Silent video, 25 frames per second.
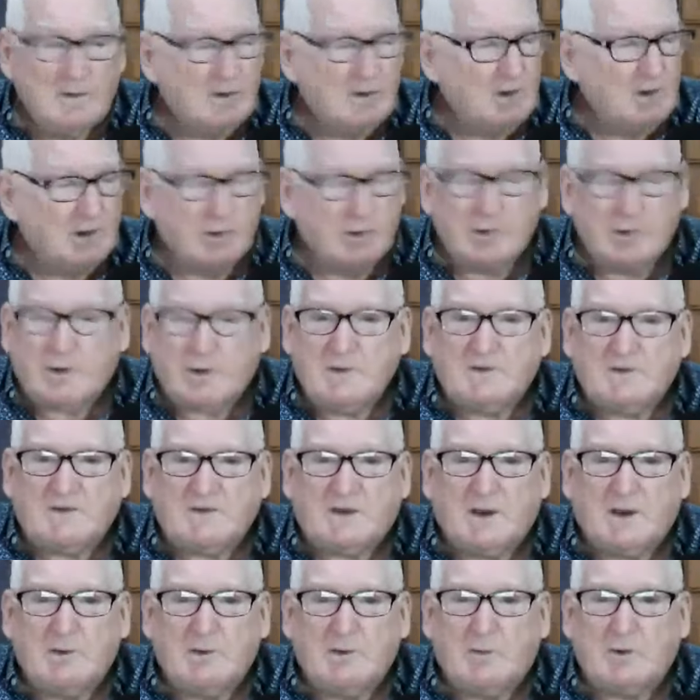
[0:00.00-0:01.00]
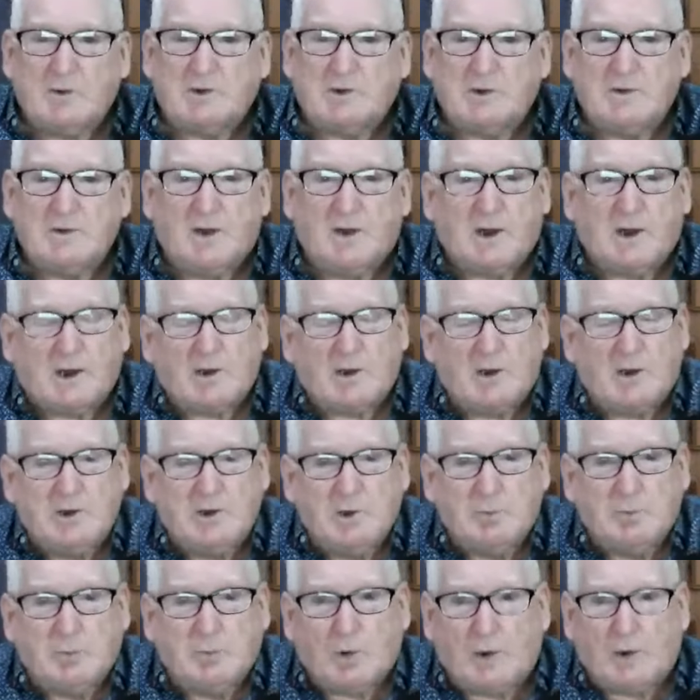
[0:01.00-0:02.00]
You can say what you like
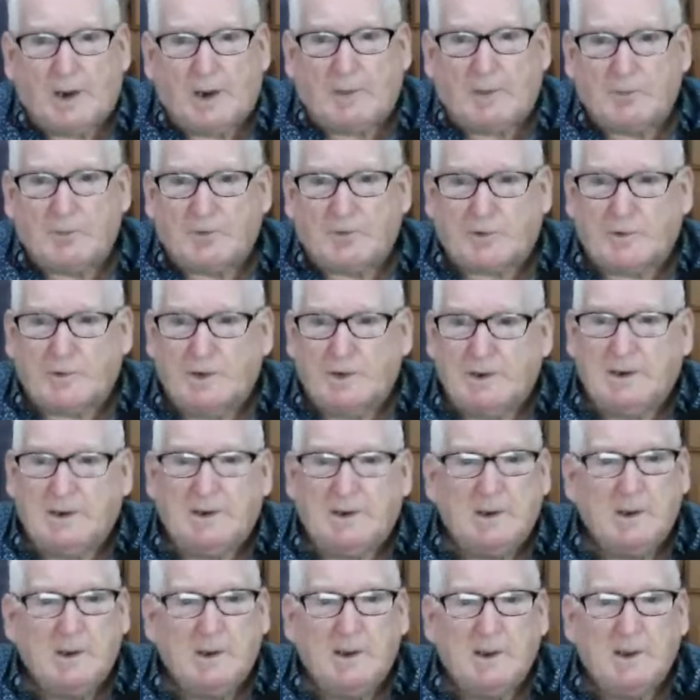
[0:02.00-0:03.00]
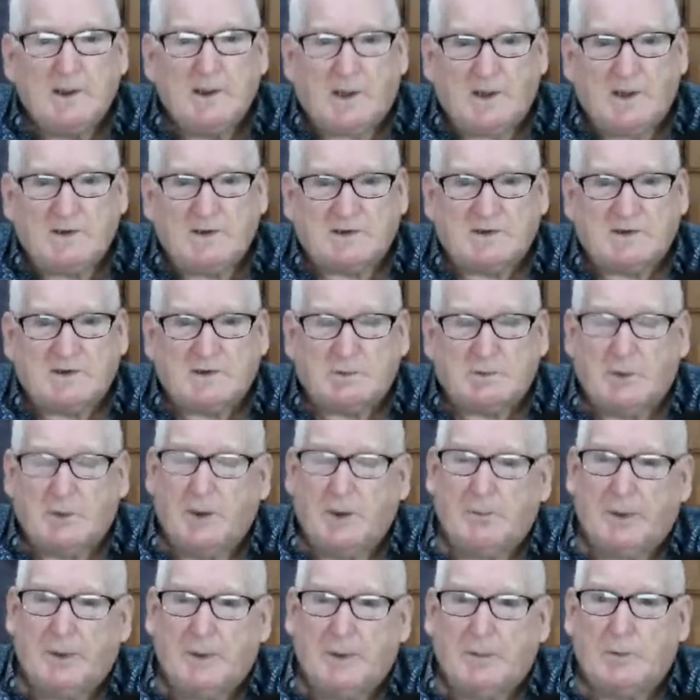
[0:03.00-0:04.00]
you brought up 3 cases where
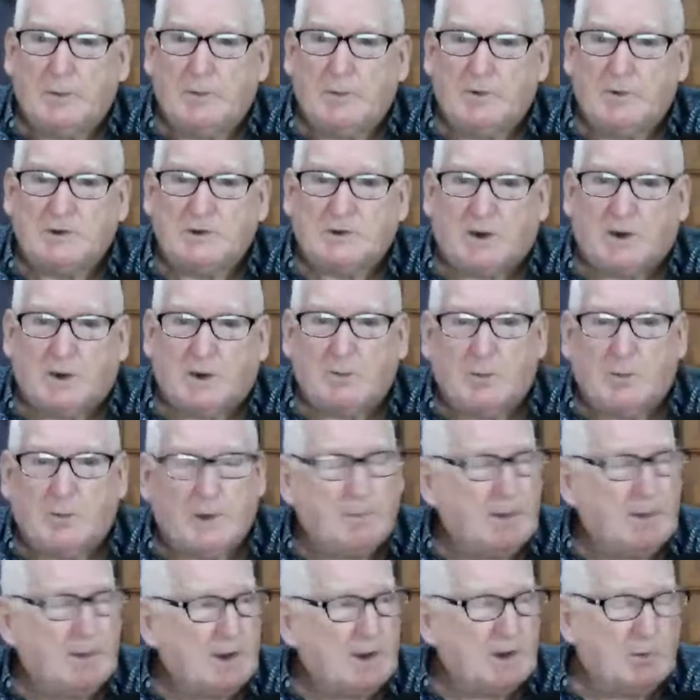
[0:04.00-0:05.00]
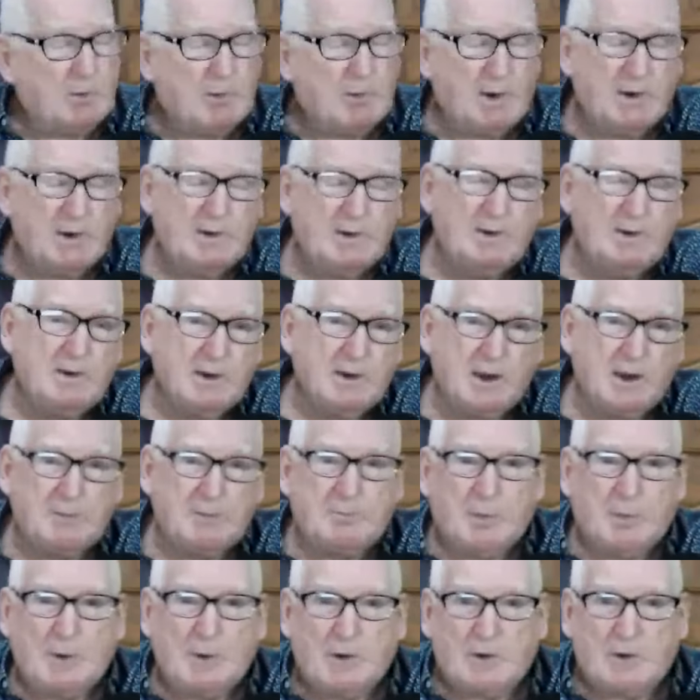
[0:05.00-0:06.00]
people were shot. What about the one in
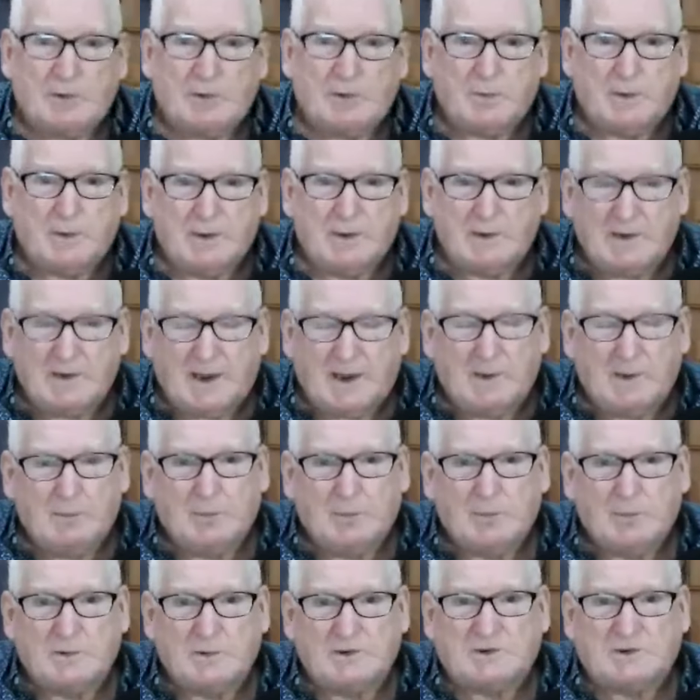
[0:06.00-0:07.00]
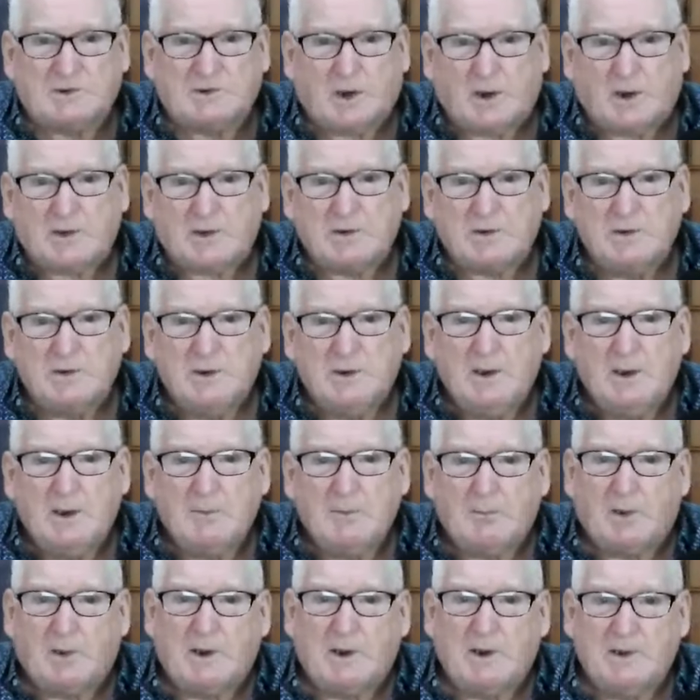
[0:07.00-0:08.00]
Perth where the neighbour was shot
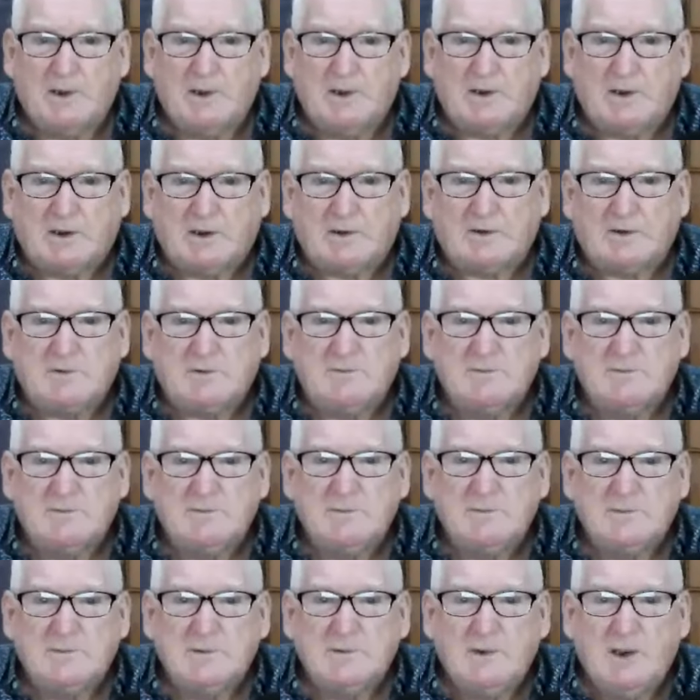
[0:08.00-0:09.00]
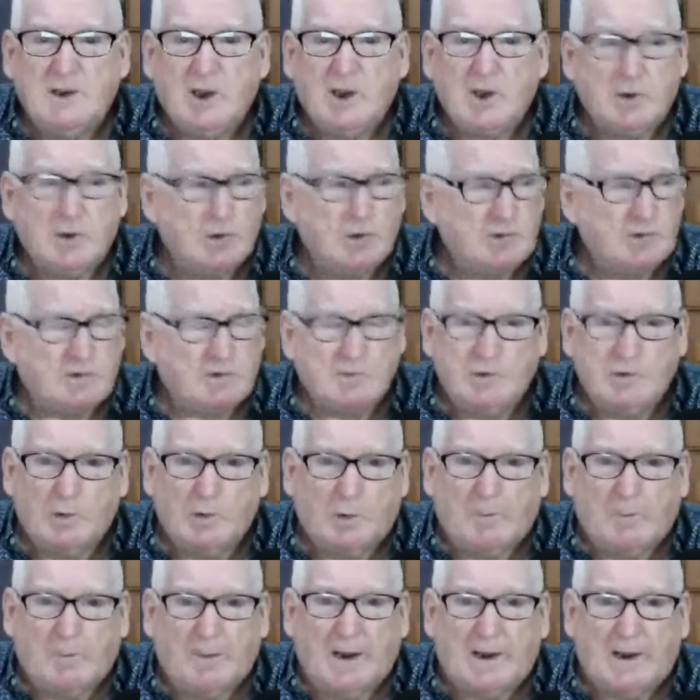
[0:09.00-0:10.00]
by an idiot? You knew
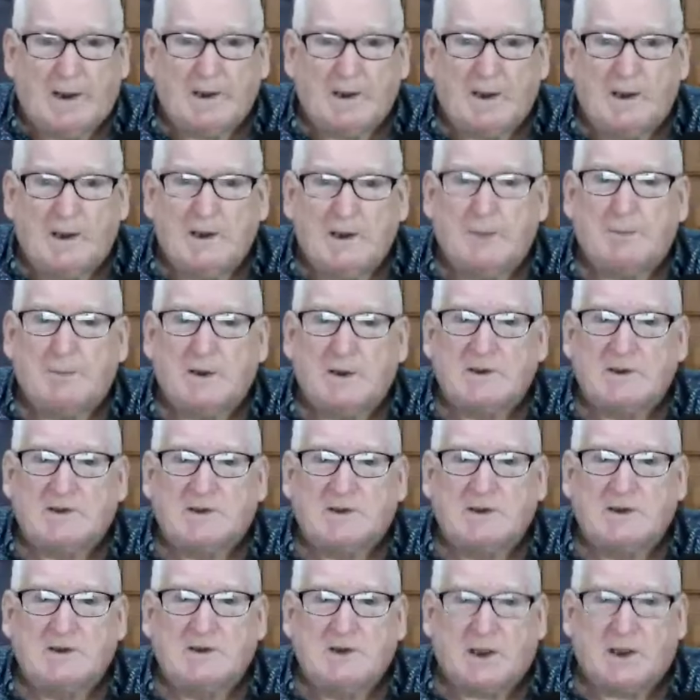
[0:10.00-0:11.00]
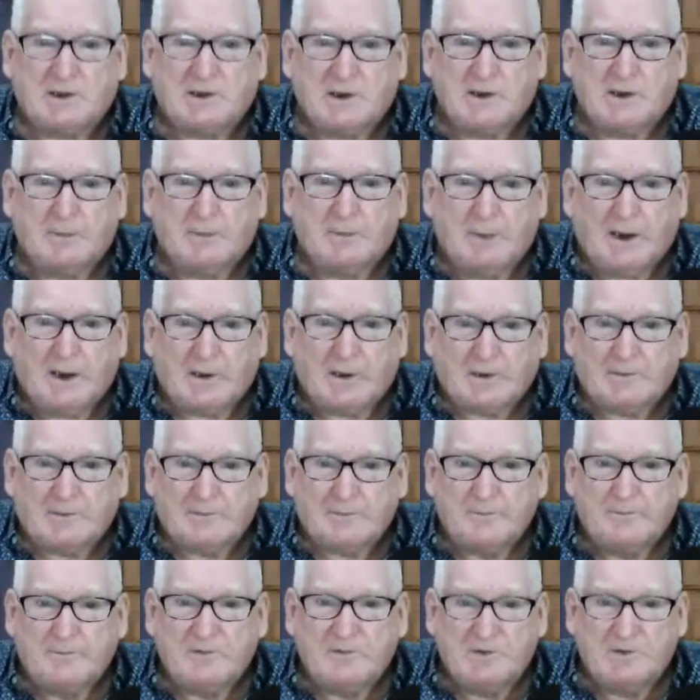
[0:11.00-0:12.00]
about it and the police did nothing about it.
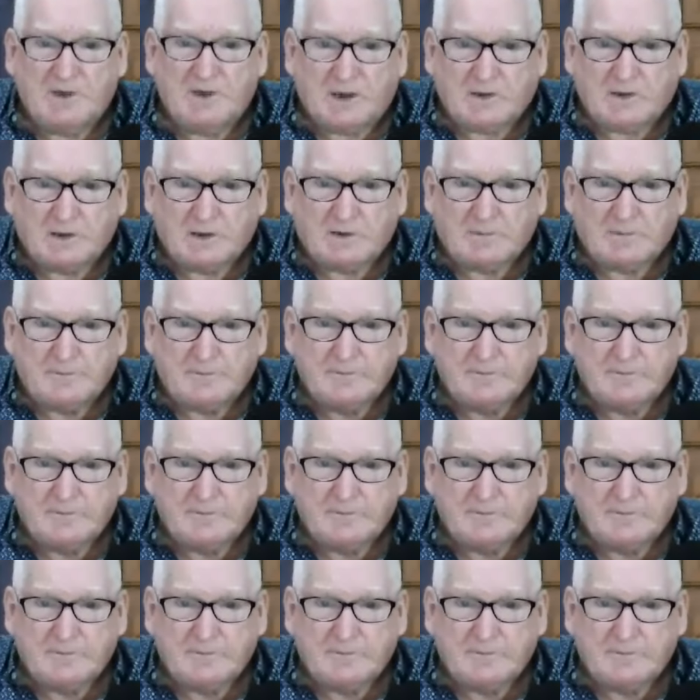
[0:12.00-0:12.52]
Nothing.